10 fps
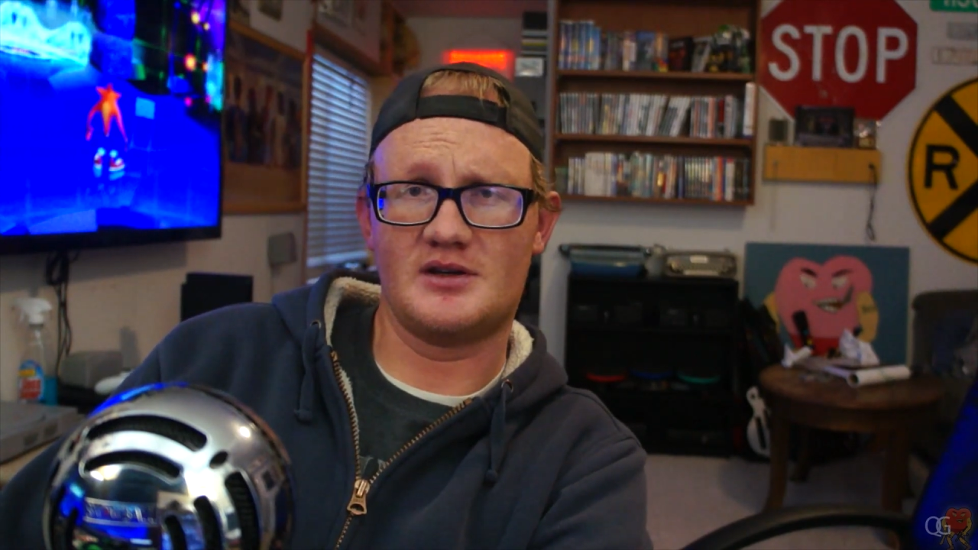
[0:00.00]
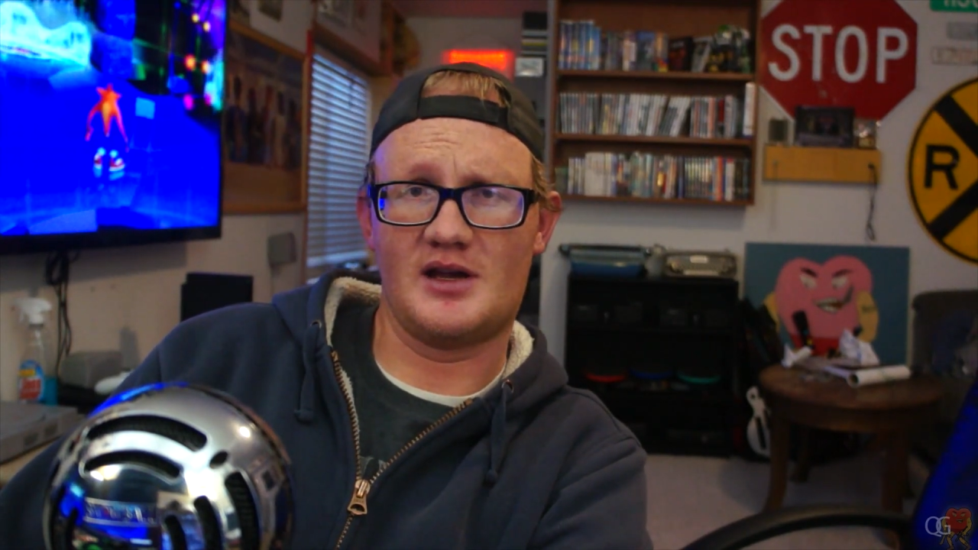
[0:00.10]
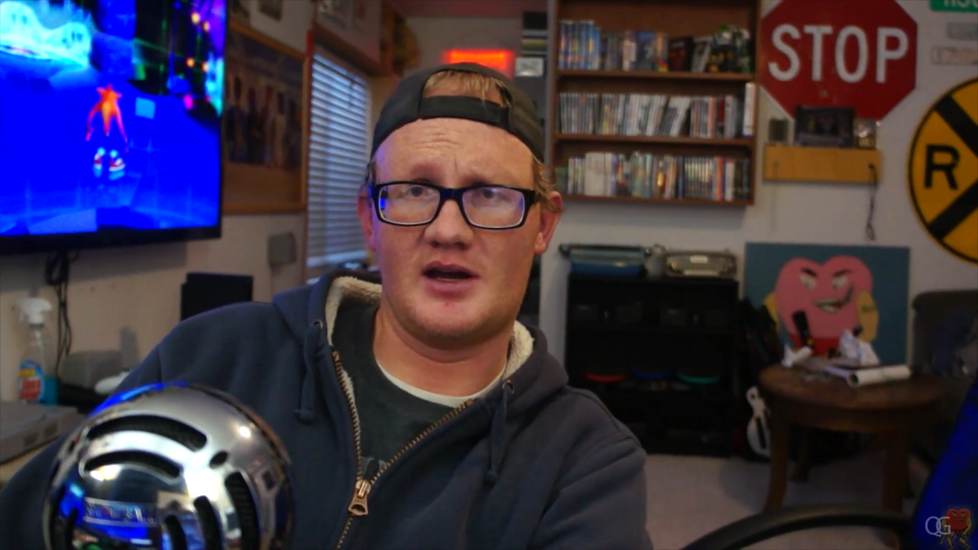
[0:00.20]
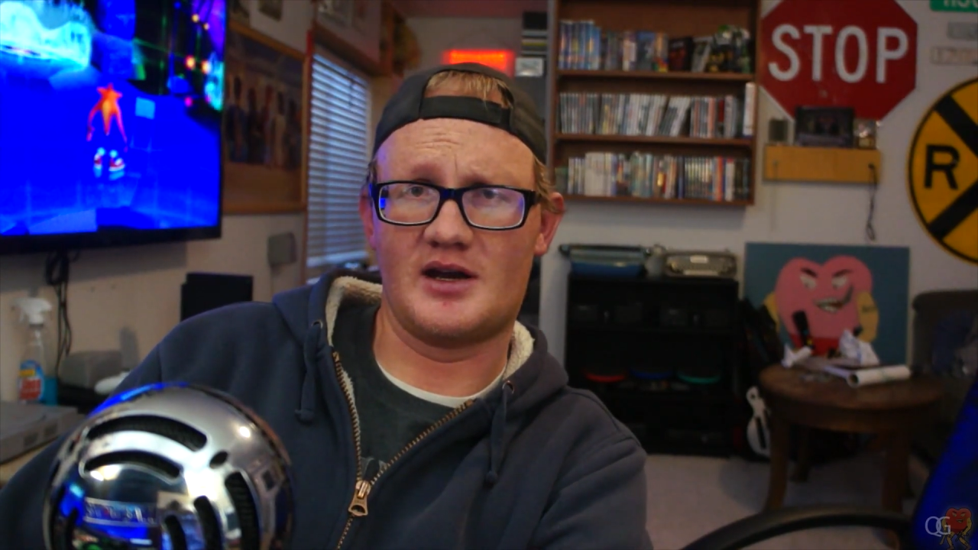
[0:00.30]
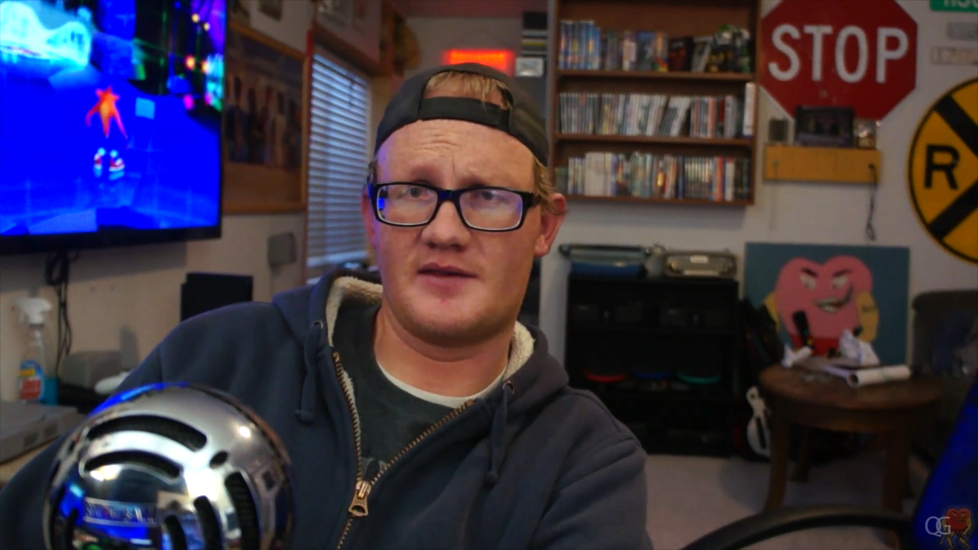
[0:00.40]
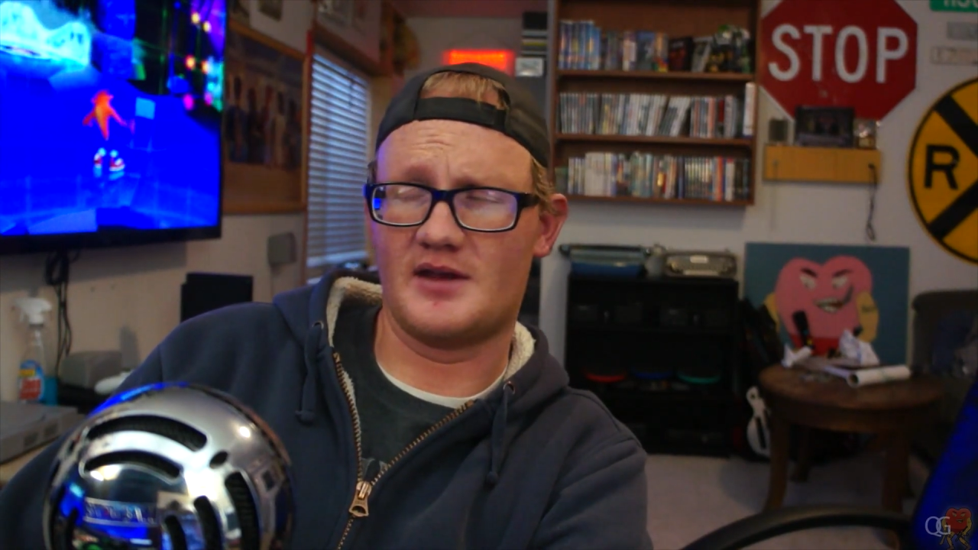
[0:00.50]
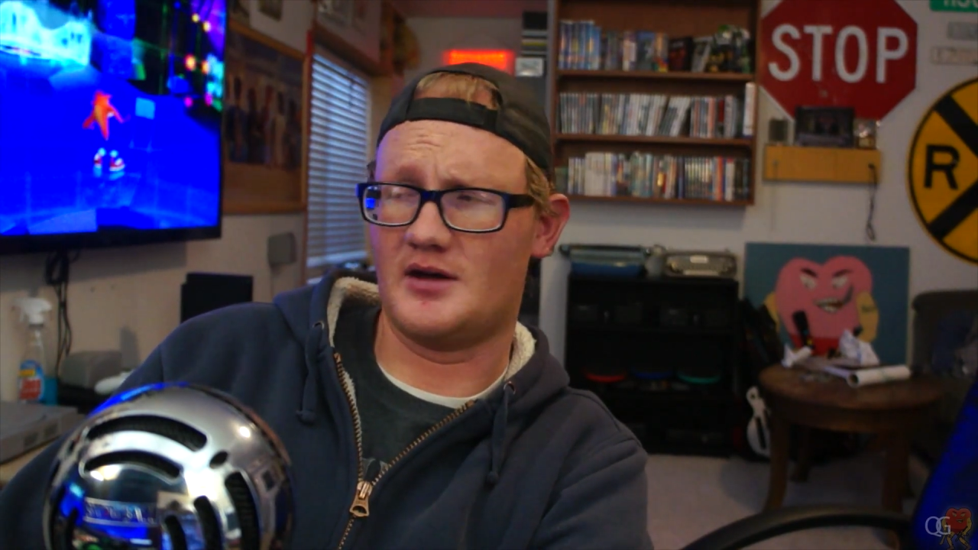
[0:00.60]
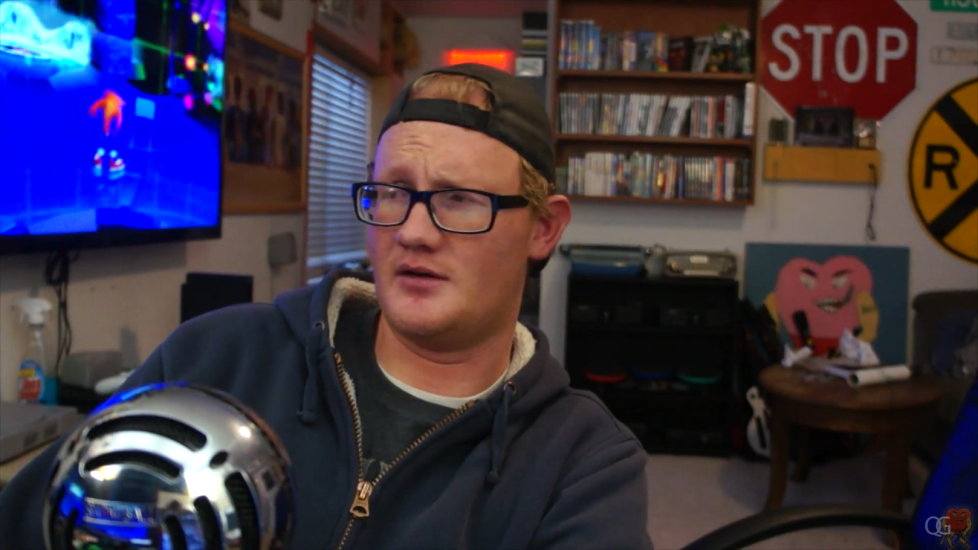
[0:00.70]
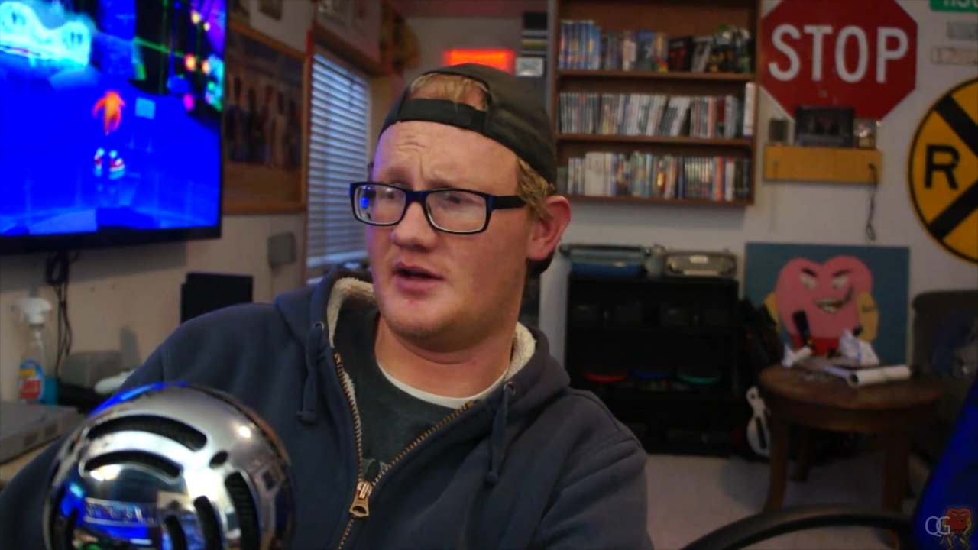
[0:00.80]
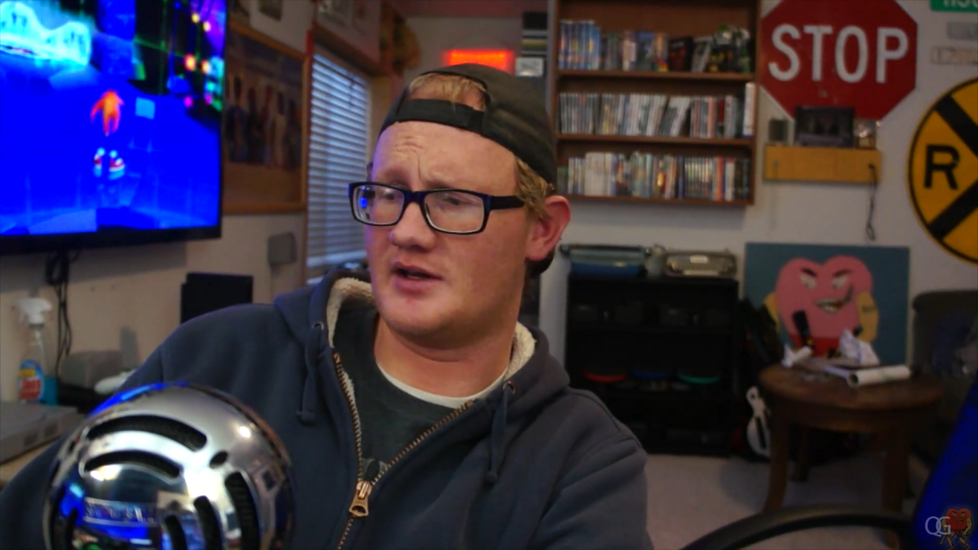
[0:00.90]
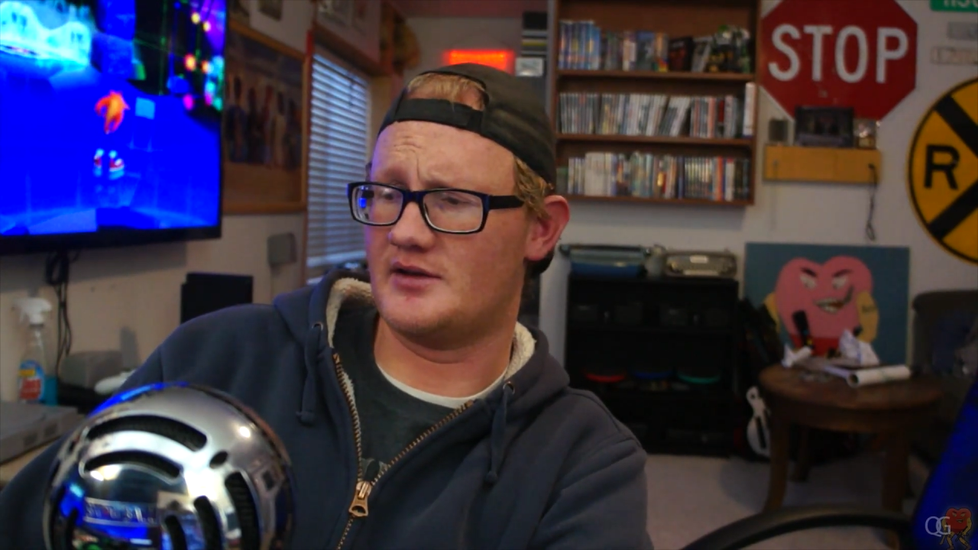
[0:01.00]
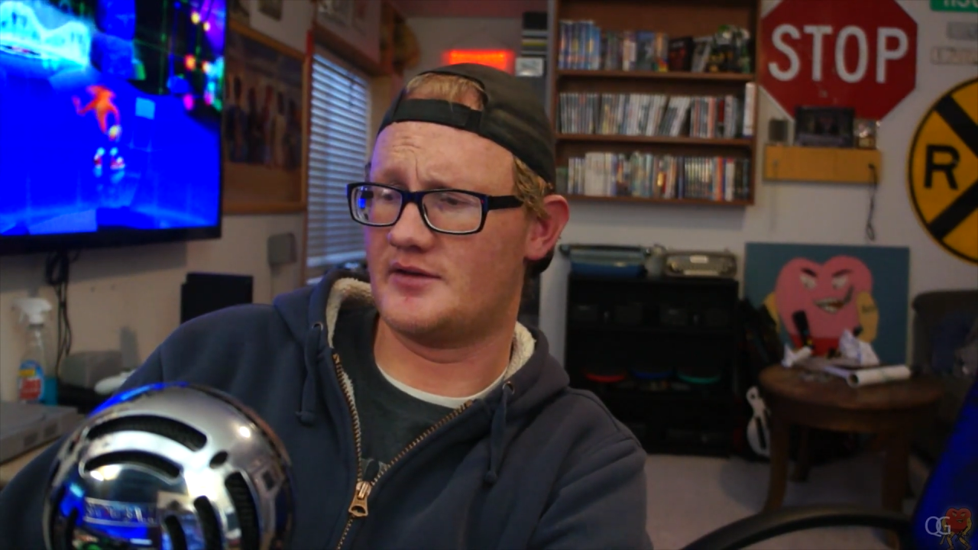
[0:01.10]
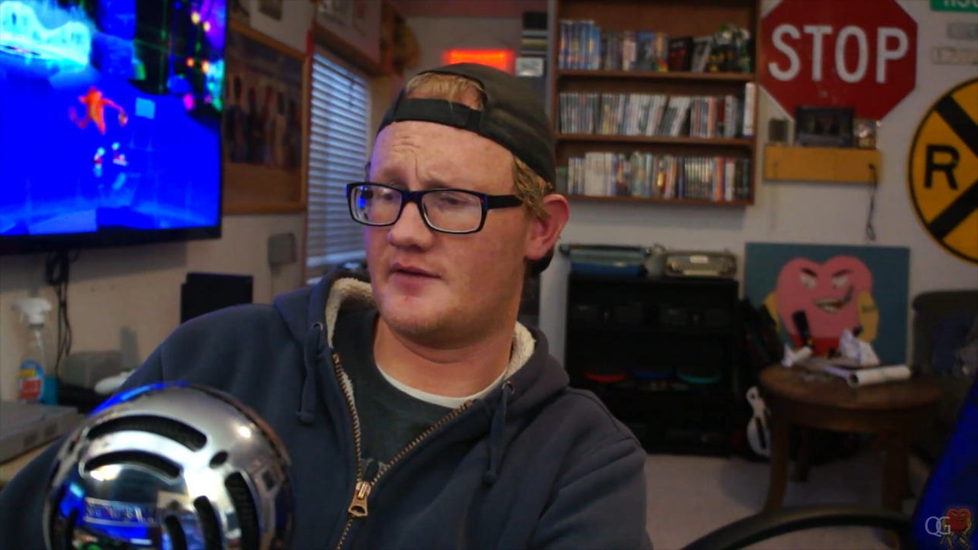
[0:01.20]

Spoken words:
and I felt like it was a